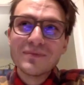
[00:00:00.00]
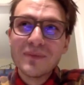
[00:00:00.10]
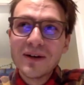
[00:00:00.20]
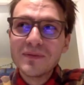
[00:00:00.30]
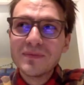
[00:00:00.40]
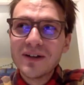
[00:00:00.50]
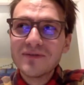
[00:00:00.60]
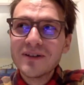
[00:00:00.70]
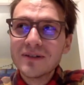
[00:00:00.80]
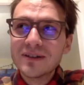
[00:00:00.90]
I think
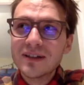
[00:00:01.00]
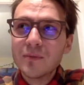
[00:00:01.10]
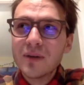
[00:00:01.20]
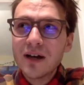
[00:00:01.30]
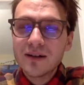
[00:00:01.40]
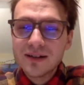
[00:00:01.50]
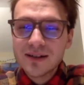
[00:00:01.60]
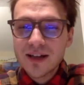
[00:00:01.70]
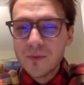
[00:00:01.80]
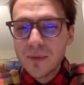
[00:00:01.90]
my favorite thing
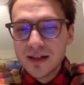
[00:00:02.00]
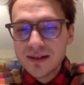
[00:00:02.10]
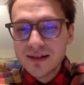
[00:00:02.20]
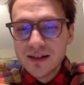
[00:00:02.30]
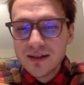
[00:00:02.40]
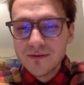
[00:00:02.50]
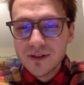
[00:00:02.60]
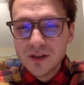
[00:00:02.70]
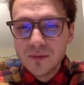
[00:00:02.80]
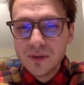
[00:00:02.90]
about it is how
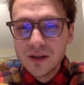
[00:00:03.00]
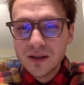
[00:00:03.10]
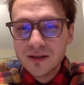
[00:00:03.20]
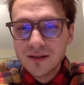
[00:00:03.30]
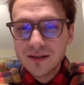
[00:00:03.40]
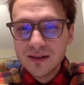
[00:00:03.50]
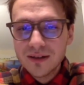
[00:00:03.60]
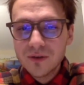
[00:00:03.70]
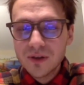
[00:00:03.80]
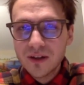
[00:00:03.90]
meditative it can be.
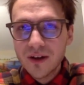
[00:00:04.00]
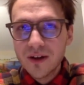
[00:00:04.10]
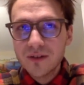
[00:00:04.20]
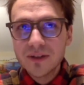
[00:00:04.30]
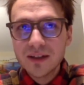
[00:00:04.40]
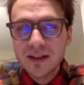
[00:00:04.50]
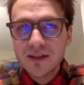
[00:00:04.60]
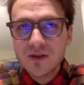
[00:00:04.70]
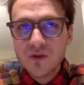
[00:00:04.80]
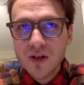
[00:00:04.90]
And you can kind
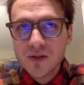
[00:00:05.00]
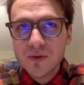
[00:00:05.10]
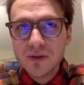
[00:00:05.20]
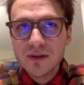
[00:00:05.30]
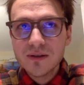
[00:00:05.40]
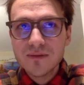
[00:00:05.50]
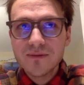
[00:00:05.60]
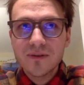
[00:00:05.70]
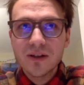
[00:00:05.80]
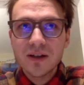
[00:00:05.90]
of get that stress
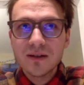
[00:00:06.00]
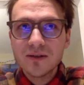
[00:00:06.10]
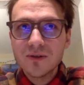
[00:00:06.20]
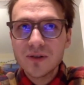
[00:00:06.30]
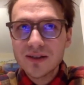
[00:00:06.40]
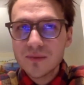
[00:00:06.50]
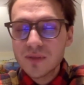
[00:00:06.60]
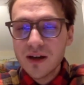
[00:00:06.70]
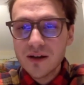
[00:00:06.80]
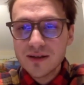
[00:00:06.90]
relief, and
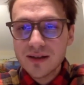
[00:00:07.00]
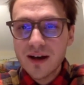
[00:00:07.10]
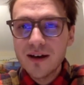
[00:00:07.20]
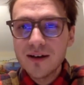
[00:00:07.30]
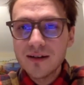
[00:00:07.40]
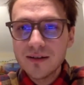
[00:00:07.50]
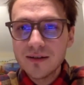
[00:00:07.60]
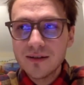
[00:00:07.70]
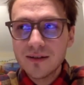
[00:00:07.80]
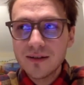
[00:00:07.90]
you get to be
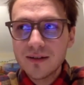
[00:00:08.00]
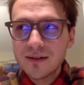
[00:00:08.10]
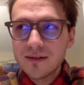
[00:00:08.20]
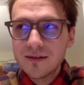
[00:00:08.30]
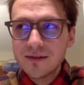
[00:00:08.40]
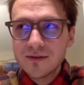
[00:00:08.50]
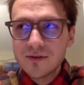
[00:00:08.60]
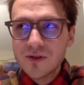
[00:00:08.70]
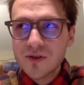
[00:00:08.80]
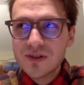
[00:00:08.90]
outside and
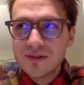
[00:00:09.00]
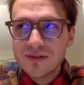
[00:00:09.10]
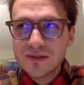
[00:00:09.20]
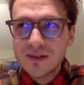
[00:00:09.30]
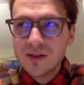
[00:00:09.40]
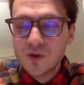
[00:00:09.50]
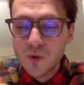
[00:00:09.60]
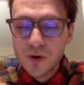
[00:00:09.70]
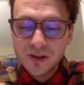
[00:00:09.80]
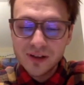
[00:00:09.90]
just
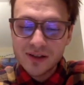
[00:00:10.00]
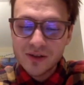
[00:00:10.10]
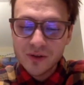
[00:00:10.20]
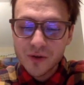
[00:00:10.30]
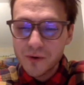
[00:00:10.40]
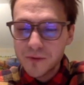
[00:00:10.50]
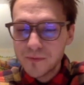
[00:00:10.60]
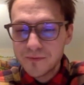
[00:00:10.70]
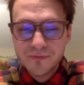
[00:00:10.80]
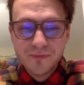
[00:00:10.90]
enjoying these
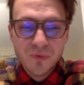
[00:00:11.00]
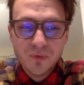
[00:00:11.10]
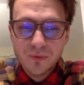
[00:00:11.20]
little